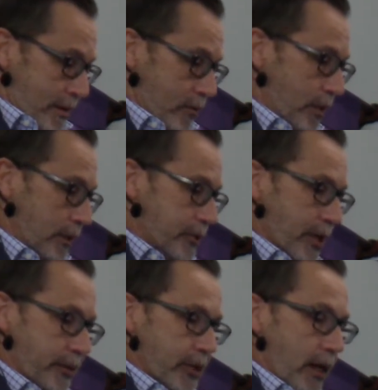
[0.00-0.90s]
Well, it's
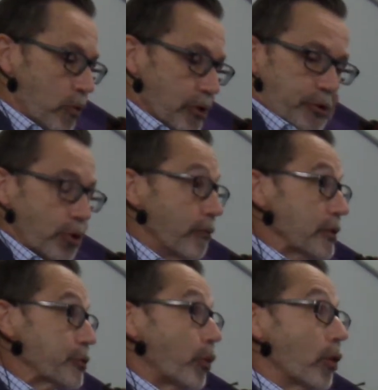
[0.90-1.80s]
that time of the
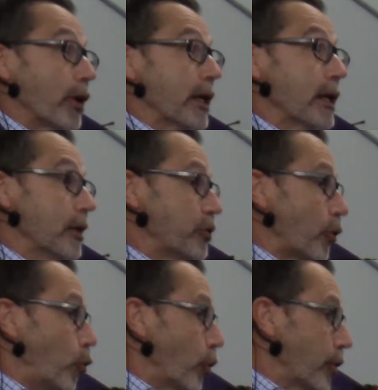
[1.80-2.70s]
service where we get into
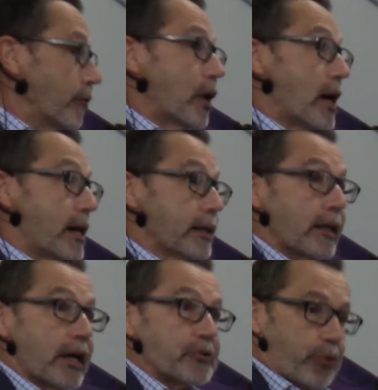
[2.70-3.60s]
the Word of God,
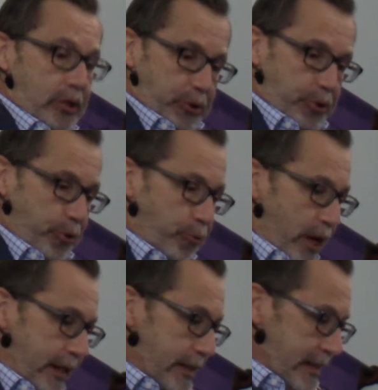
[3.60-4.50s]
and I trust you're
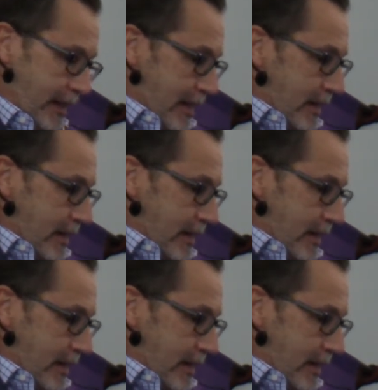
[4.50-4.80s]
ready